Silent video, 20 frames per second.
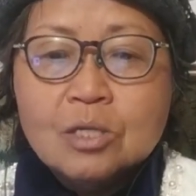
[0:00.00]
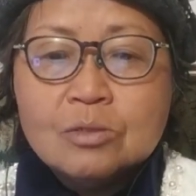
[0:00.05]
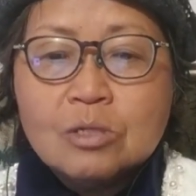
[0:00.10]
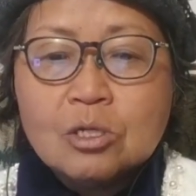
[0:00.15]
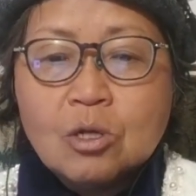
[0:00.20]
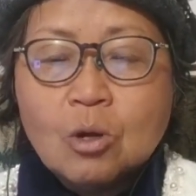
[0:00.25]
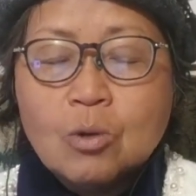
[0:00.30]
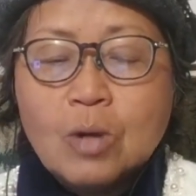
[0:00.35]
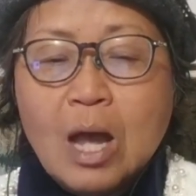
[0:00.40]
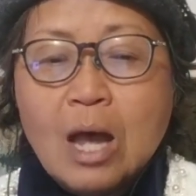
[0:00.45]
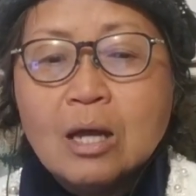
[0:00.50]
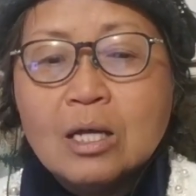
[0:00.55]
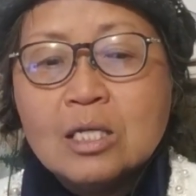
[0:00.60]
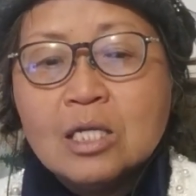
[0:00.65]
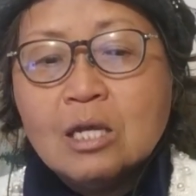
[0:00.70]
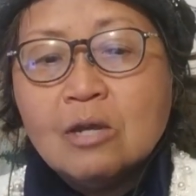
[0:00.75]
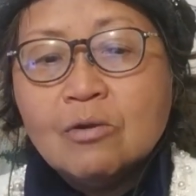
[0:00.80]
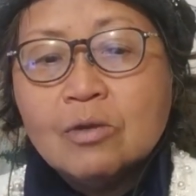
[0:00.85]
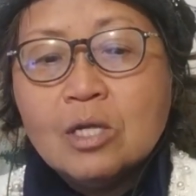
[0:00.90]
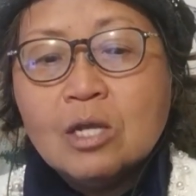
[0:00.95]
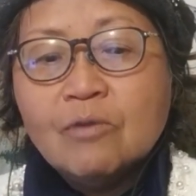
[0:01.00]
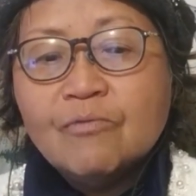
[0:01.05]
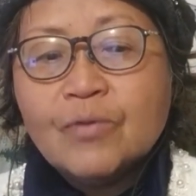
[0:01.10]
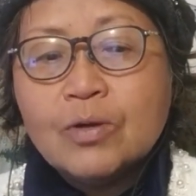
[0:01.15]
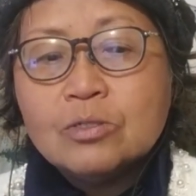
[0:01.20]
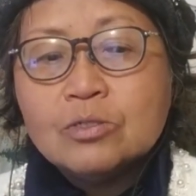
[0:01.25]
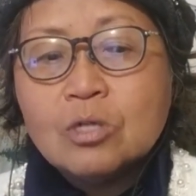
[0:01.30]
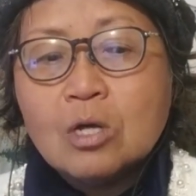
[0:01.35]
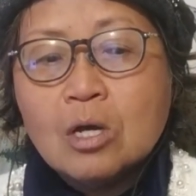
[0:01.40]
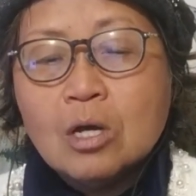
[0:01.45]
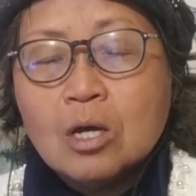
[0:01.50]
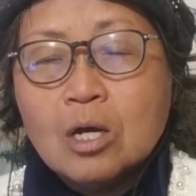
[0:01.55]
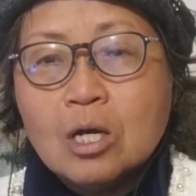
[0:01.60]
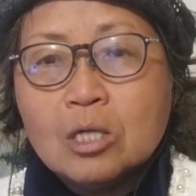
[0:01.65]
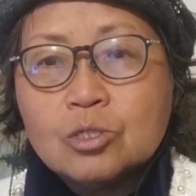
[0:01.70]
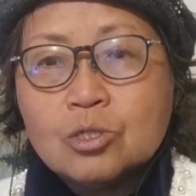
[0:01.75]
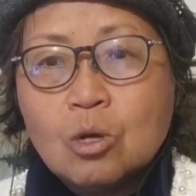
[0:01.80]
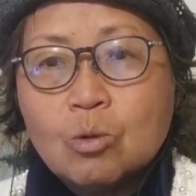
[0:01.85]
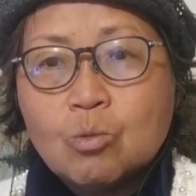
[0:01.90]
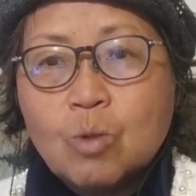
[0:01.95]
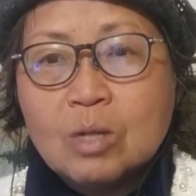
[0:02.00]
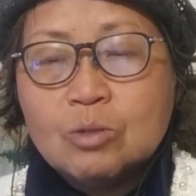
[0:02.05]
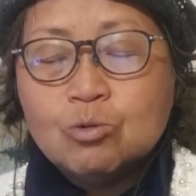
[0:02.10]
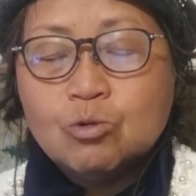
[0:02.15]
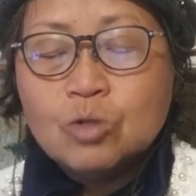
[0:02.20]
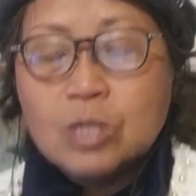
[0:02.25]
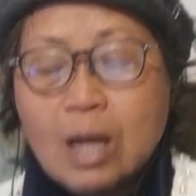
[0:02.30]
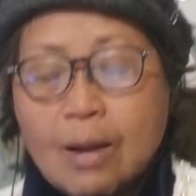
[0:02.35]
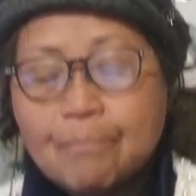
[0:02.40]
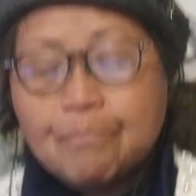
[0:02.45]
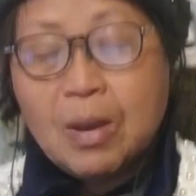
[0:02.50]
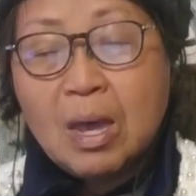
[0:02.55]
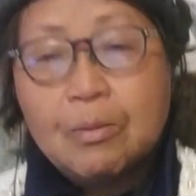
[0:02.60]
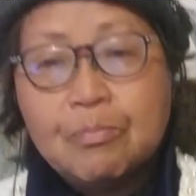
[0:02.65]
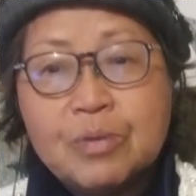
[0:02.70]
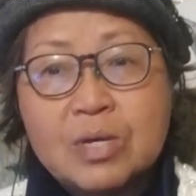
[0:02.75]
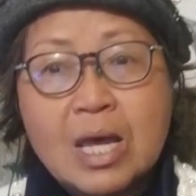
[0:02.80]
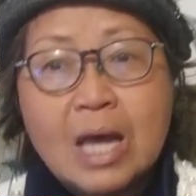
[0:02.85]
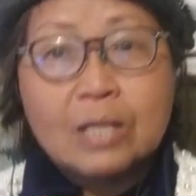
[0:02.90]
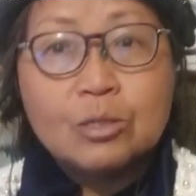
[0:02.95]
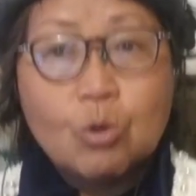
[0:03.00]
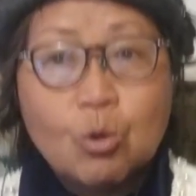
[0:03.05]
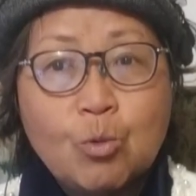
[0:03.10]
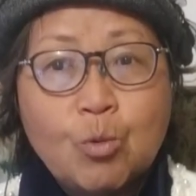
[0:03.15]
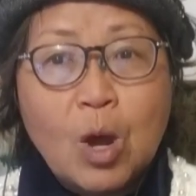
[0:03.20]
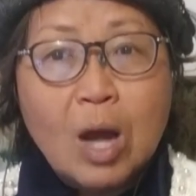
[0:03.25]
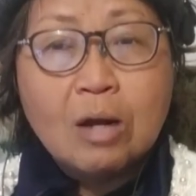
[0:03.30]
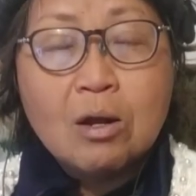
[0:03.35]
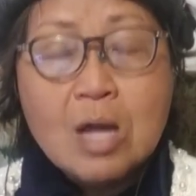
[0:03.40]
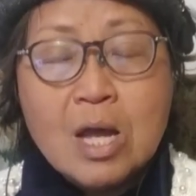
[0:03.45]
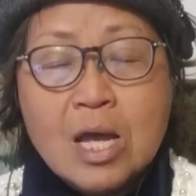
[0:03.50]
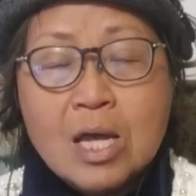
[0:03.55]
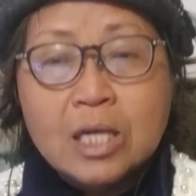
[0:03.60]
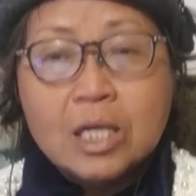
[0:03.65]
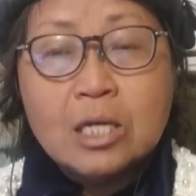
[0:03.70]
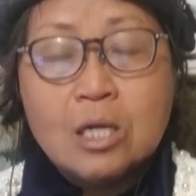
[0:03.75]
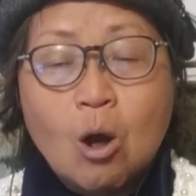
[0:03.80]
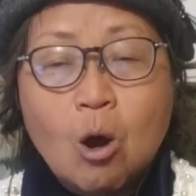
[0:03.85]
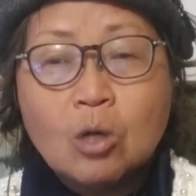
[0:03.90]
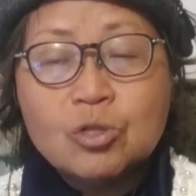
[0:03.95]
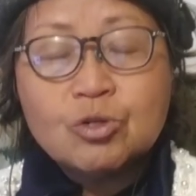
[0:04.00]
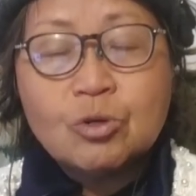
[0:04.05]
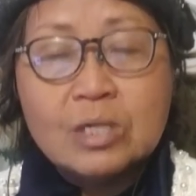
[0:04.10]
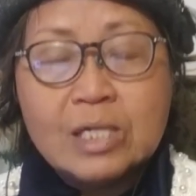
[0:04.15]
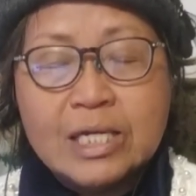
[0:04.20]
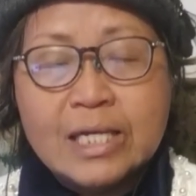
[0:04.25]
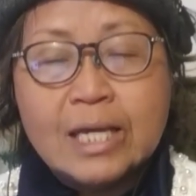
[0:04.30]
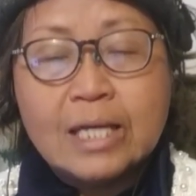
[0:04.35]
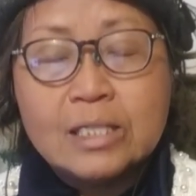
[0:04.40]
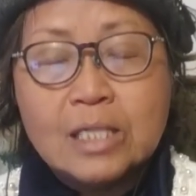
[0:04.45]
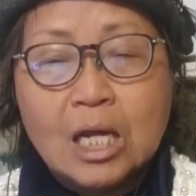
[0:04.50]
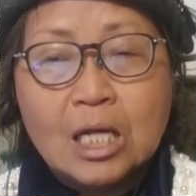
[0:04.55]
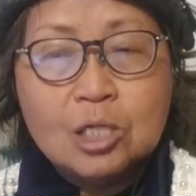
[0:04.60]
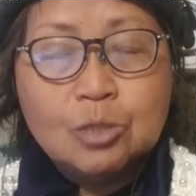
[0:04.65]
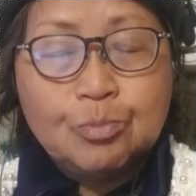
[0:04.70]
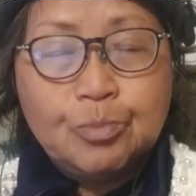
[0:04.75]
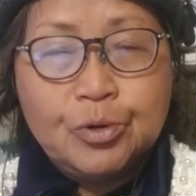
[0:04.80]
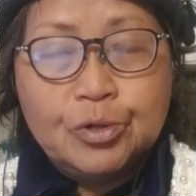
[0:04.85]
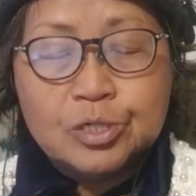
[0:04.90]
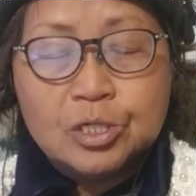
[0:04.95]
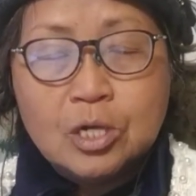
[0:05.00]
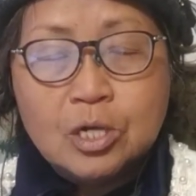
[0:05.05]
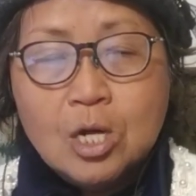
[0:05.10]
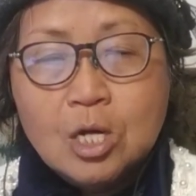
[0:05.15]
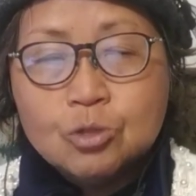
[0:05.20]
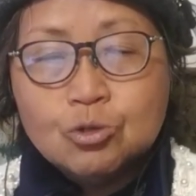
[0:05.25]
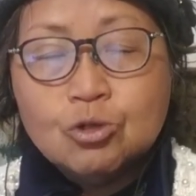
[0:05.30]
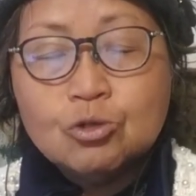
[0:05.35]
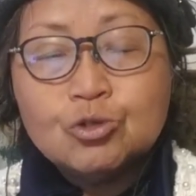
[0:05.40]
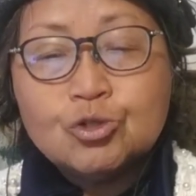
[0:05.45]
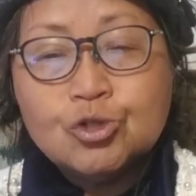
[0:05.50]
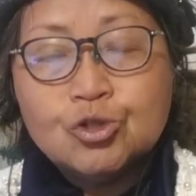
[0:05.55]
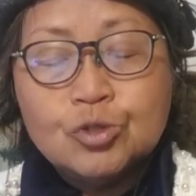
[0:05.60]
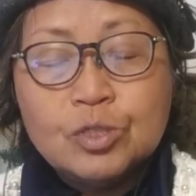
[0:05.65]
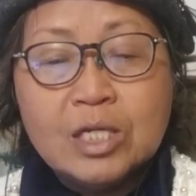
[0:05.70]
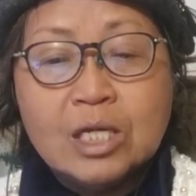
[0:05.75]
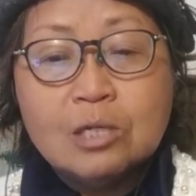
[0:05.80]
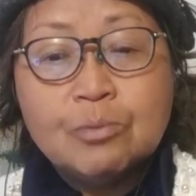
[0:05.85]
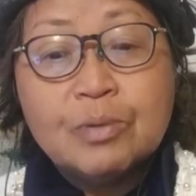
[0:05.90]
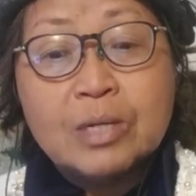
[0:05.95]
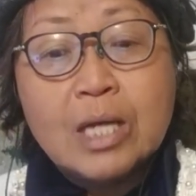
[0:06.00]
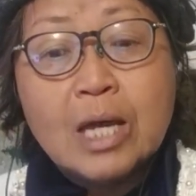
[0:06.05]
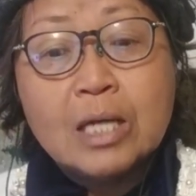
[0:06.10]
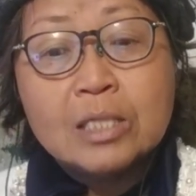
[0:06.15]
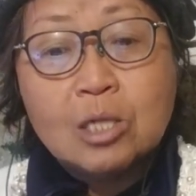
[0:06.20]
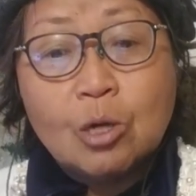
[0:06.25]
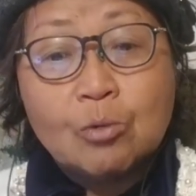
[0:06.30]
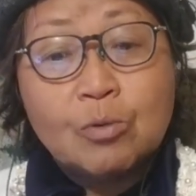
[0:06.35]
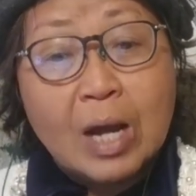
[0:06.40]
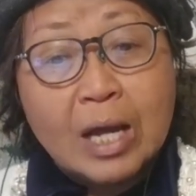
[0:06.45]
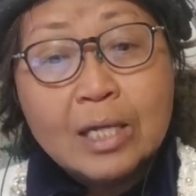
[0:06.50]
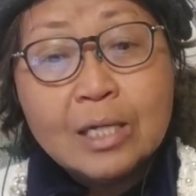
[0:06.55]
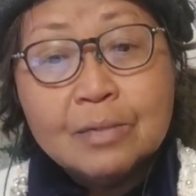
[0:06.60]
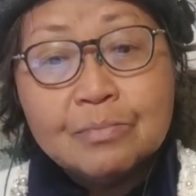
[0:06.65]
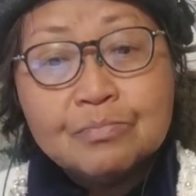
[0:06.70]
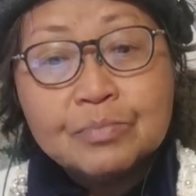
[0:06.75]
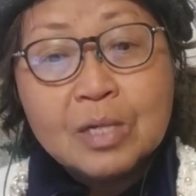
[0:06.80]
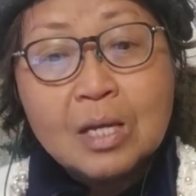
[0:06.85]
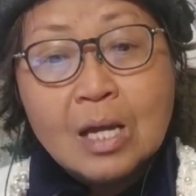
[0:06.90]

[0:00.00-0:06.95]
So even the one who can play piano well, he also need an expert to tune his piano, right?